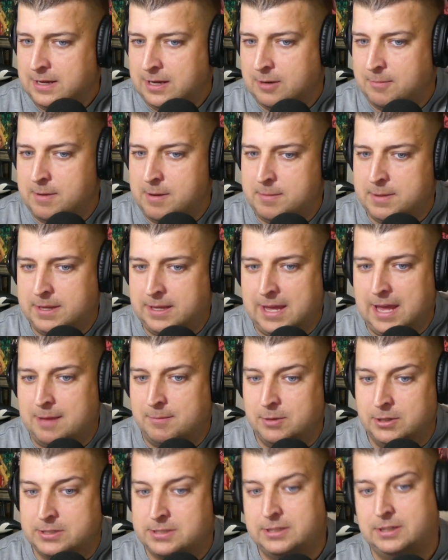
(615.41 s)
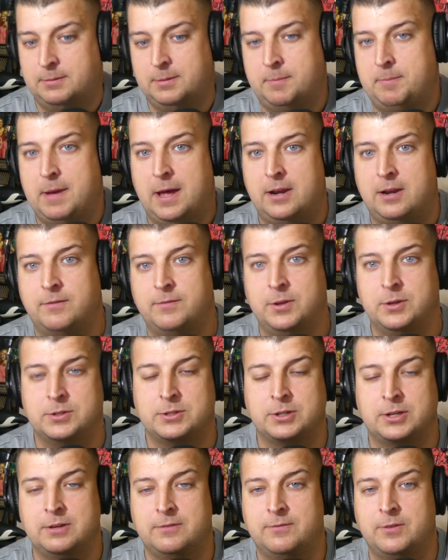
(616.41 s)
you know maybe the game looks a little bit better if
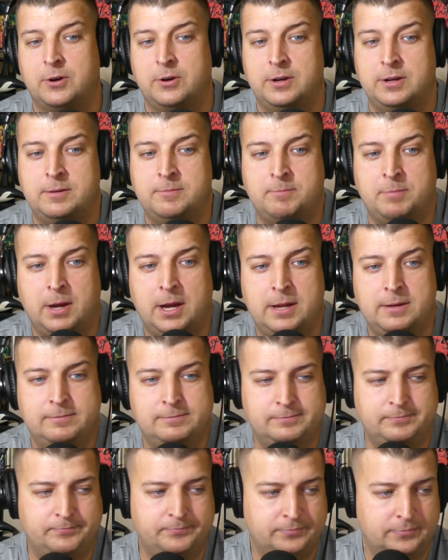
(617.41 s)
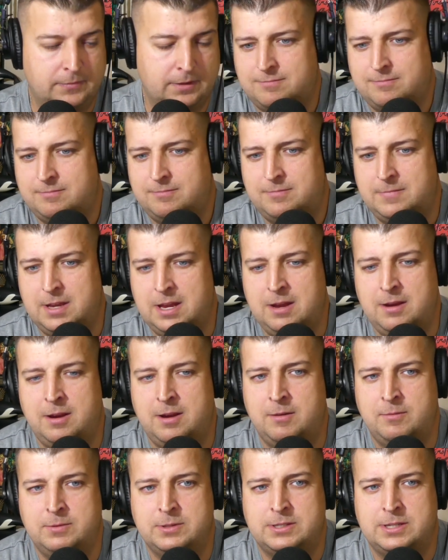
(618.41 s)
those are converted but
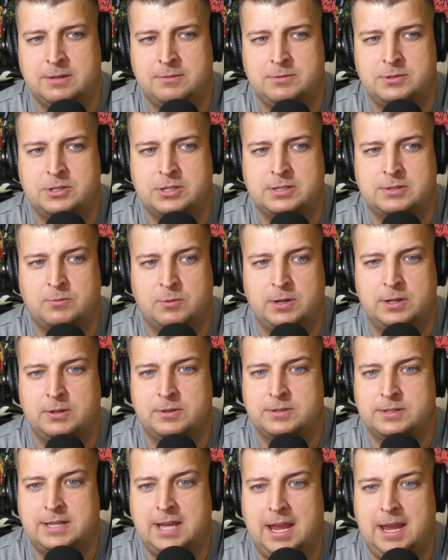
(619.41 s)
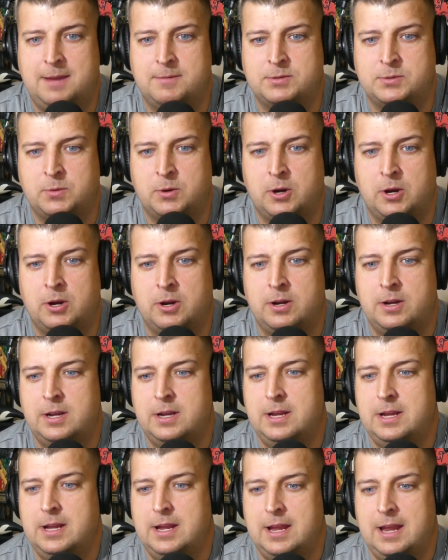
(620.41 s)
it, it, was it was just one of those games where
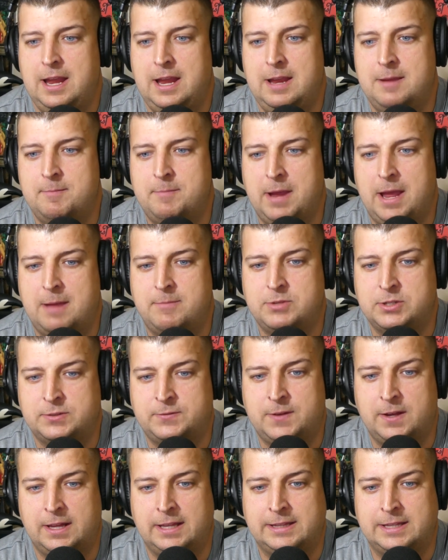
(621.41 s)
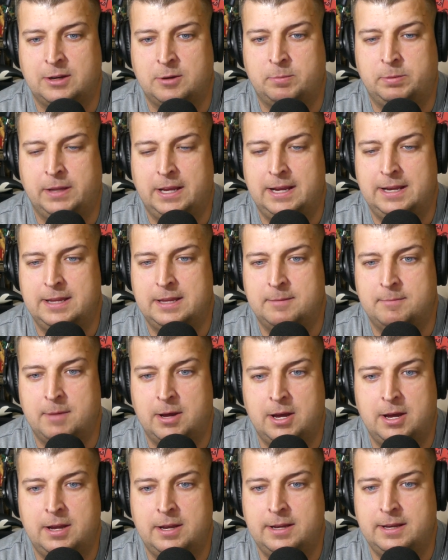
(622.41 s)
he and Bam just felt like they were playing in the
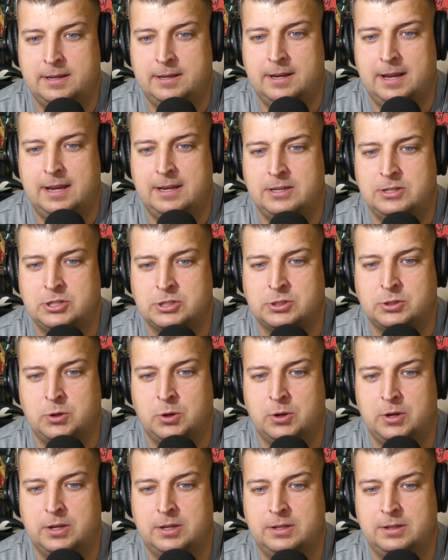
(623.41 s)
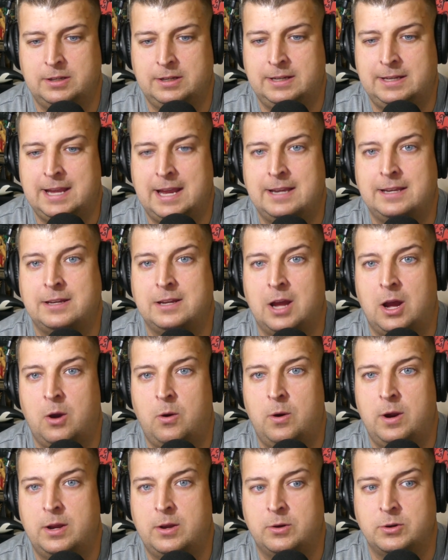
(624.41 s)
mud and and just couldn't get
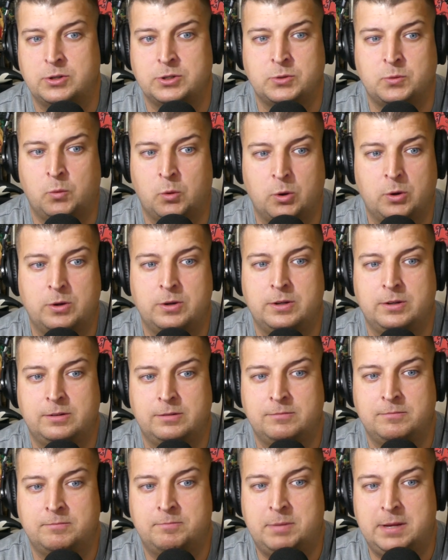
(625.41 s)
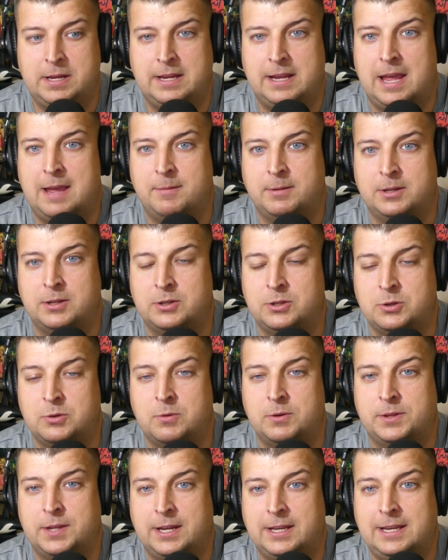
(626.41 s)
going or just weren't being able to do
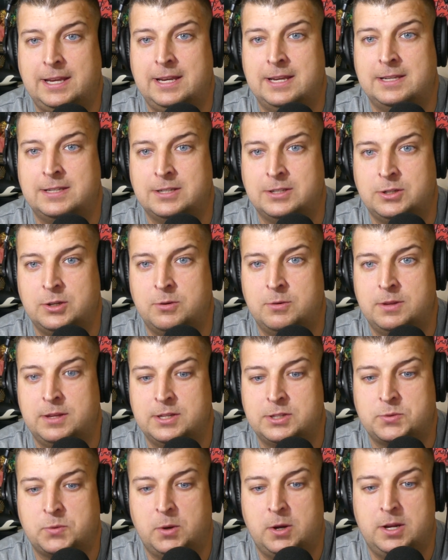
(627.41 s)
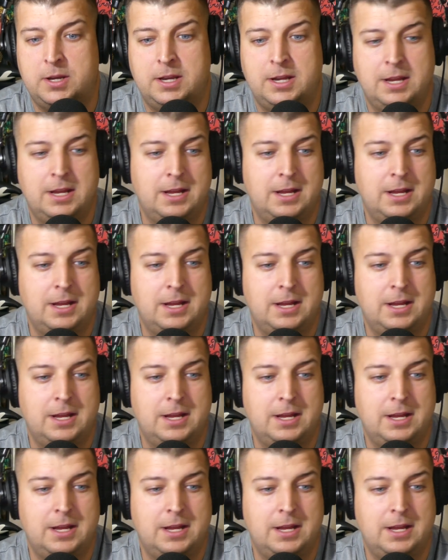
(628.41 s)
what they needed to do in this one